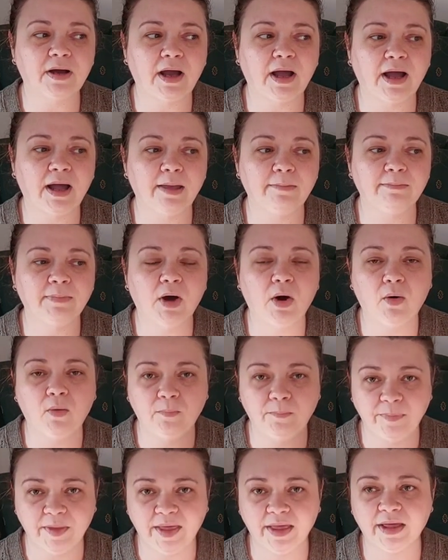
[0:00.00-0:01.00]
I'm
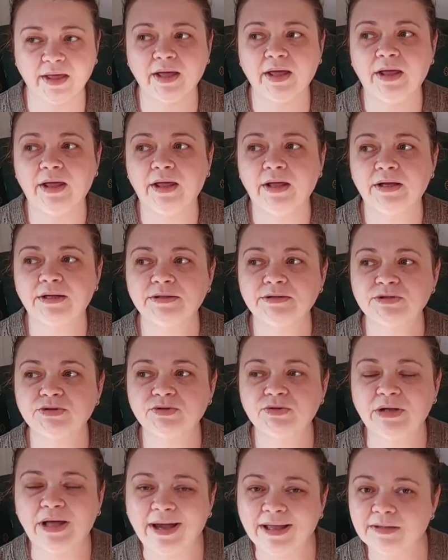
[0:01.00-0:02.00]
hoping to
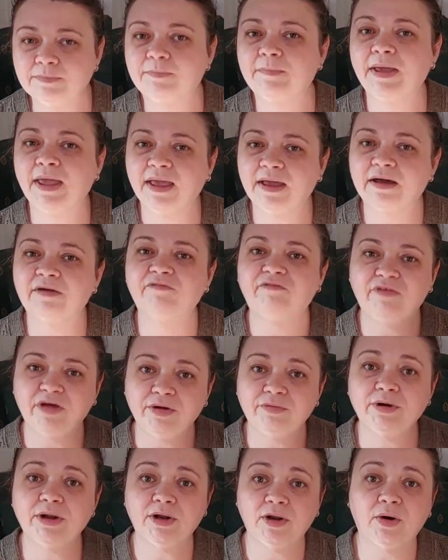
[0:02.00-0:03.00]
not make a
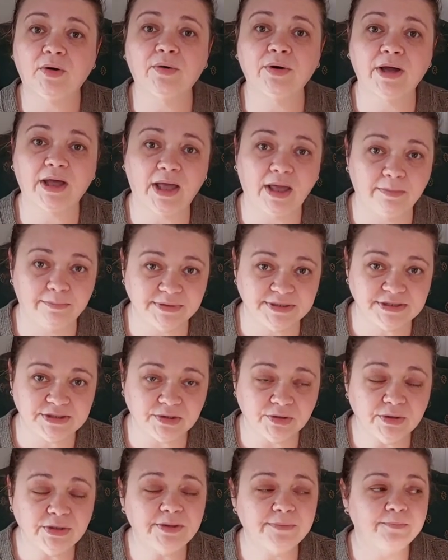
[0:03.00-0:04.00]
very long
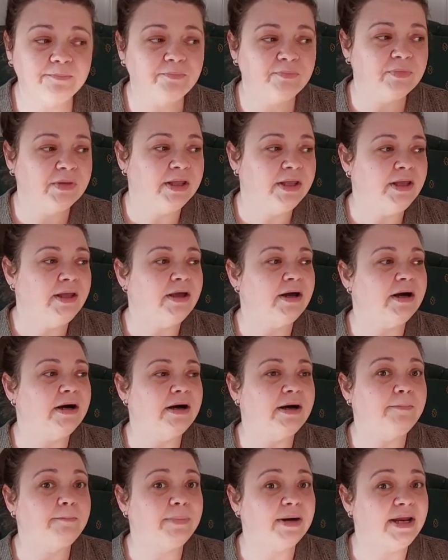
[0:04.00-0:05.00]
episode.
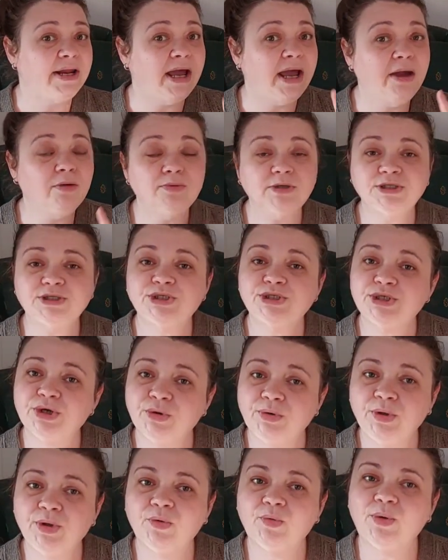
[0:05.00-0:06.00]
But I will show
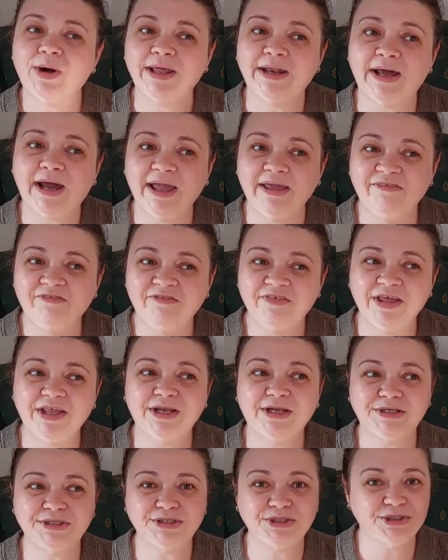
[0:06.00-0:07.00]
you what I
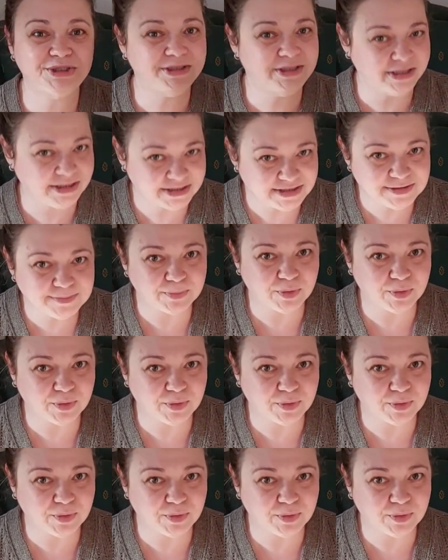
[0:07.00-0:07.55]
finished this